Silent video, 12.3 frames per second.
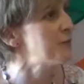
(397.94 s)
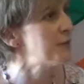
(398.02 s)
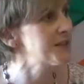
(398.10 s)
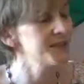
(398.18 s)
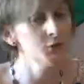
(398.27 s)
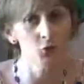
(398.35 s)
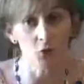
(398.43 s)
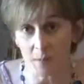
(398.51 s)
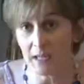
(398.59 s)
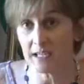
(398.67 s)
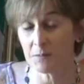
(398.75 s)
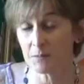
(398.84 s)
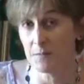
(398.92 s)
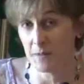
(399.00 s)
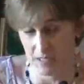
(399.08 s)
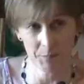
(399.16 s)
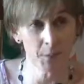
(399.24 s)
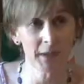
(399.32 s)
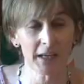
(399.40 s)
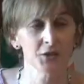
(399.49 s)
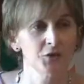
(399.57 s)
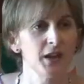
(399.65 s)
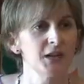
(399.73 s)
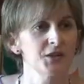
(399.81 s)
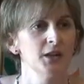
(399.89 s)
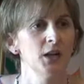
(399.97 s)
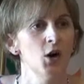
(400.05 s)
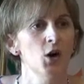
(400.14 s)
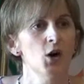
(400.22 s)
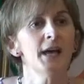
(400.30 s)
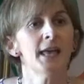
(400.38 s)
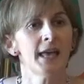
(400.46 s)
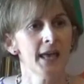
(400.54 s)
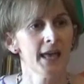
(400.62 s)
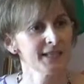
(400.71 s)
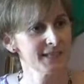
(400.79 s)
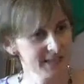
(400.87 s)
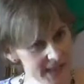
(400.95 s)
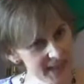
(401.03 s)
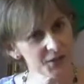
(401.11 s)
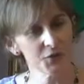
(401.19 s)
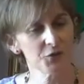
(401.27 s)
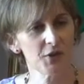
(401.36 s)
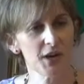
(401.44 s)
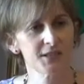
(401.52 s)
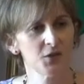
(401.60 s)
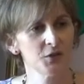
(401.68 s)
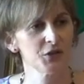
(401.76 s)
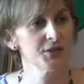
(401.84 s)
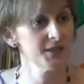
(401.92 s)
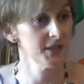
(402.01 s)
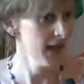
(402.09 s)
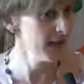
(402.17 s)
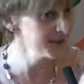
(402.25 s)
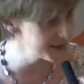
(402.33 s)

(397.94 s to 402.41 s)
because normally in public international law, states are the rights holders and